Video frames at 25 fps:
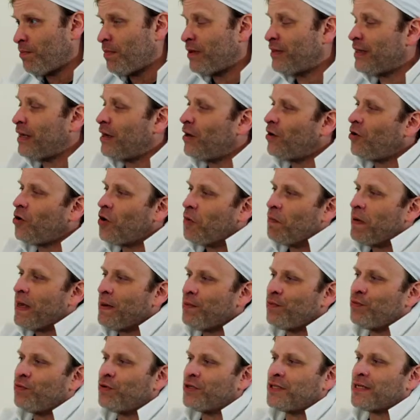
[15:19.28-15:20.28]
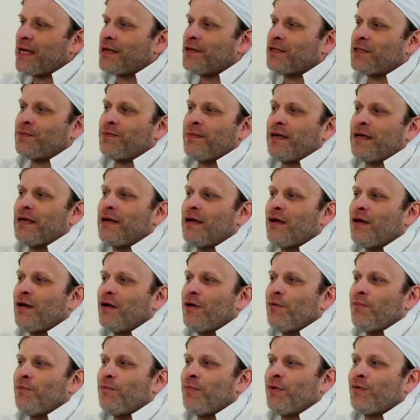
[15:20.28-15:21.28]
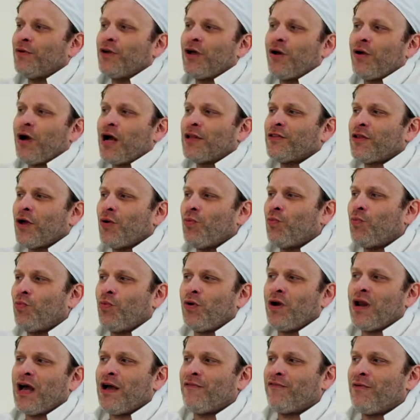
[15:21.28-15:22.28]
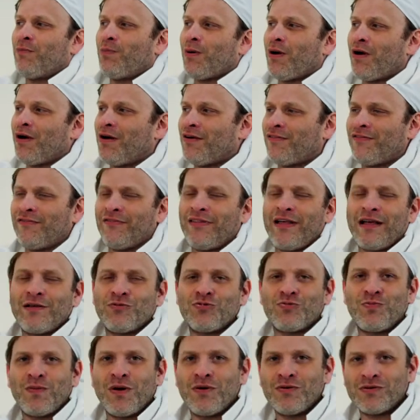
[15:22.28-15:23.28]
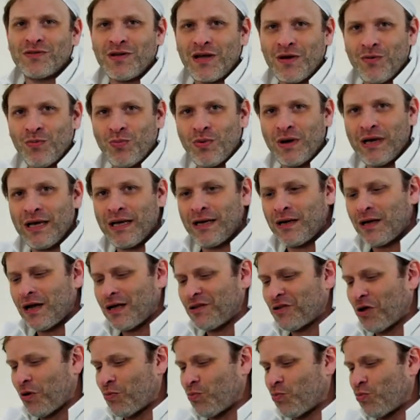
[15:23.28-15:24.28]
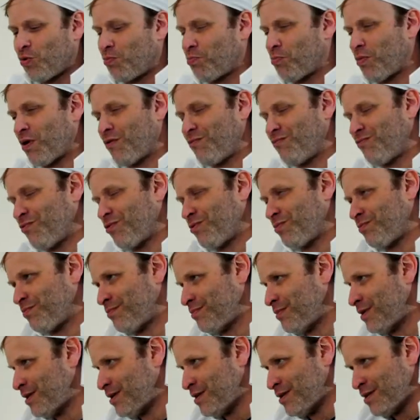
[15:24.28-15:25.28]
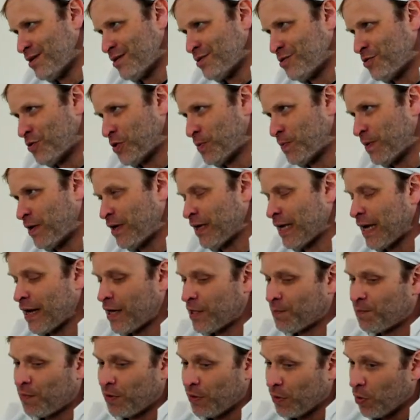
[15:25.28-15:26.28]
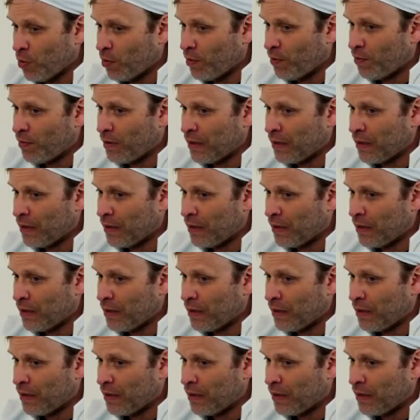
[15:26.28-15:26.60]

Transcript: But then a lot of people will say to me, but no, I don't want to have a bath that smells like weed. I don't want my room to smell of cans. But